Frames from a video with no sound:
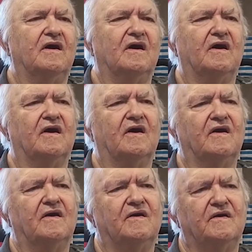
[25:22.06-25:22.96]

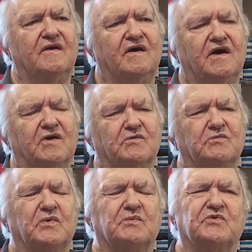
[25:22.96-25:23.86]
Uh, I
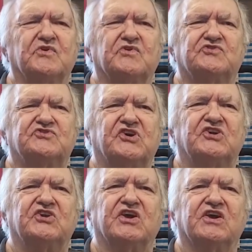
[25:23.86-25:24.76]
remember
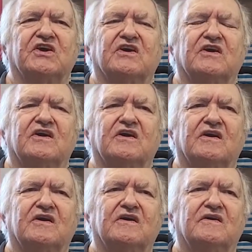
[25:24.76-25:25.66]
sending uh,